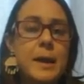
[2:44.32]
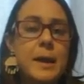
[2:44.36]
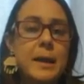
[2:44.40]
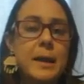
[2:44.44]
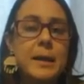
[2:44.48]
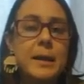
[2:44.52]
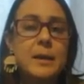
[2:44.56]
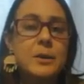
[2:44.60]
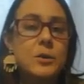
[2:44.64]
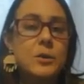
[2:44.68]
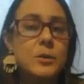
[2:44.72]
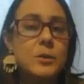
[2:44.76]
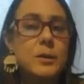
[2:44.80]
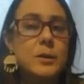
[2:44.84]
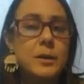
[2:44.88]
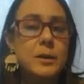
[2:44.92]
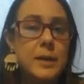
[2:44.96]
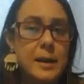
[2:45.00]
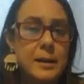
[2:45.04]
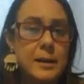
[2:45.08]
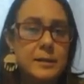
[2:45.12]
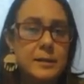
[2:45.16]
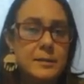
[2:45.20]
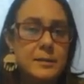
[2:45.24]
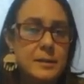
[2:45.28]
and you can
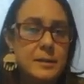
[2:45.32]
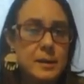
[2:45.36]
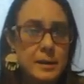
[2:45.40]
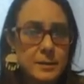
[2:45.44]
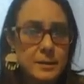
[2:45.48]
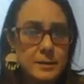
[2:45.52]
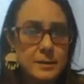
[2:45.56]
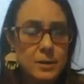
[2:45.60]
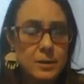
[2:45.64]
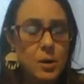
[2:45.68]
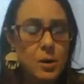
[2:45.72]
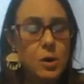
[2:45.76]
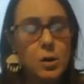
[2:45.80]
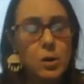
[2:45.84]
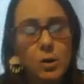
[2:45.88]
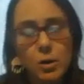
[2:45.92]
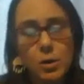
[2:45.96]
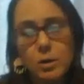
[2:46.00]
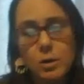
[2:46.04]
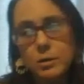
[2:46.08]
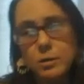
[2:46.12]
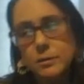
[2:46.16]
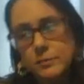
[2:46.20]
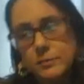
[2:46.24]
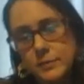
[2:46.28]
access
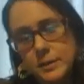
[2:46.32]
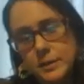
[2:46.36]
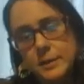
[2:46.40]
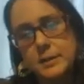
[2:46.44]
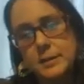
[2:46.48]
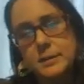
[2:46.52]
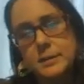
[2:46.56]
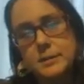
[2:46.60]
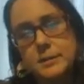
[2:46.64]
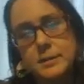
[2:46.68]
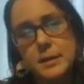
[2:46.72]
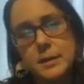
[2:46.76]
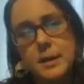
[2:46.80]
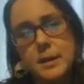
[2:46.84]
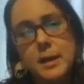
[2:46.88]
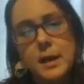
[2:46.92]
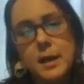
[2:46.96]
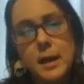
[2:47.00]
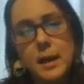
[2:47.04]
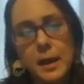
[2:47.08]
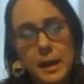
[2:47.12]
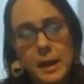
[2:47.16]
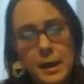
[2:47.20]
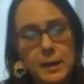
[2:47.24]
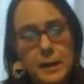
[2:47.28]
all of these
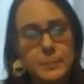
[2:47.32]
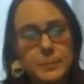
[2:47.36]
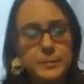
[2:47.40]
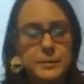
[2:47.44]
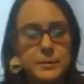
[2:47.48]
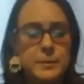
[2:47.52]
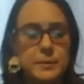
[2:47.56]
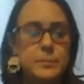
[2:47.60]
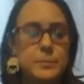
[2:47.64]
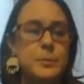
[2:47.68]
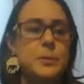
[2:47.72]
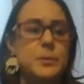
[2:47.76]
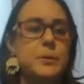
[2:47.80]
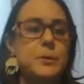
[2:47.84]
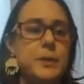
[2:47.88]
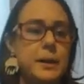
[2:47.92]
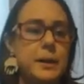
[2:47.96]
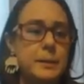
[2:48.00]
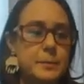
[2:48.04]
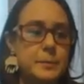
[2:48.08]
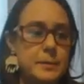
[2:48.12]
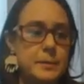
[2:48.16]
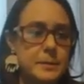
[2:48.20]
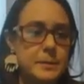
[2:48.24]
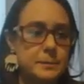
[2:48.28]
apps and
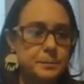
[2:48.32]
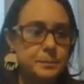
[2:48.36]
programs.